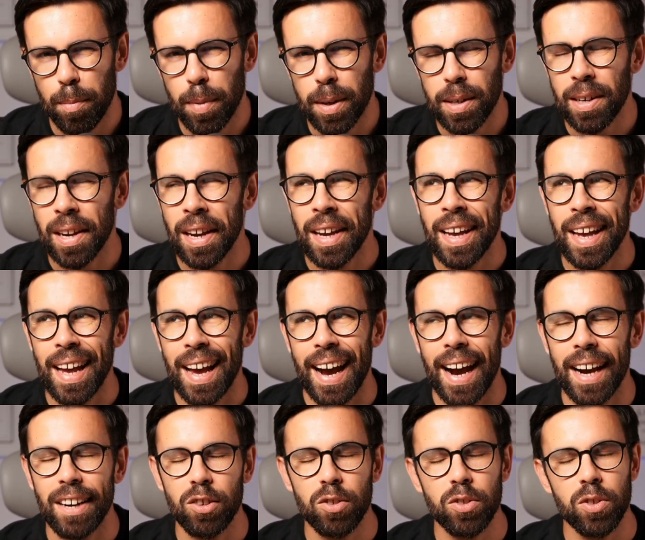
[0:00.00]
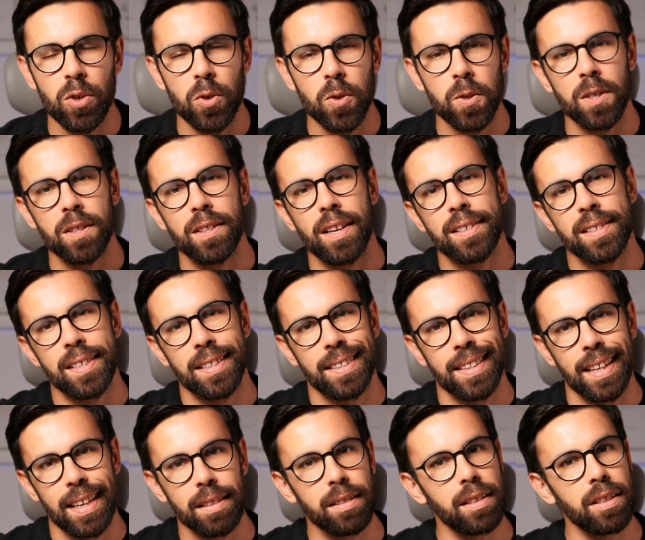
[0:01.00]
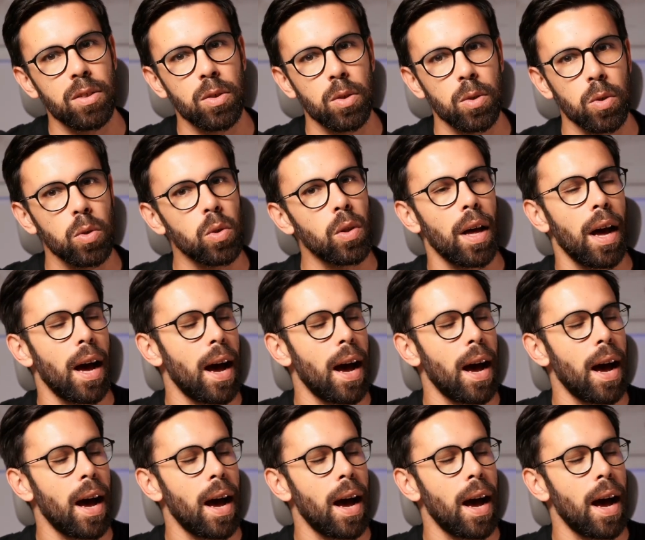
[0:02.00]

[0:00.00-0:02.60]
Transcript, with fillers: But I don't use it as a daily tool.